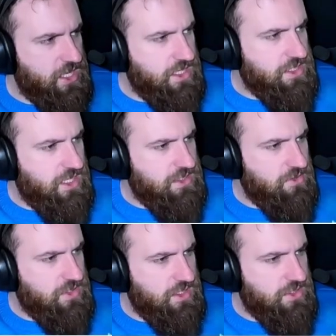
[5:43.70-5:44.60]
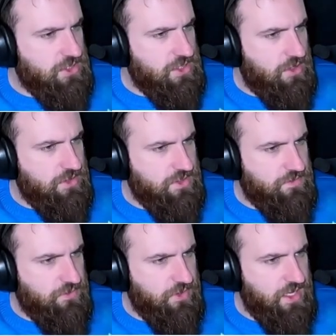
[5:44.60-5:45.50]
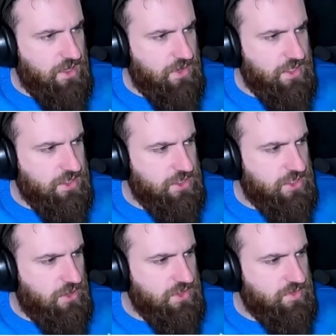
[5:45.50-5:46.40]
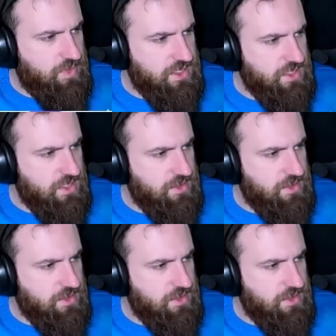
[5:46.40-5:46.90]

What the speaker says: that so it doesn't show as free. I want it to show as busy.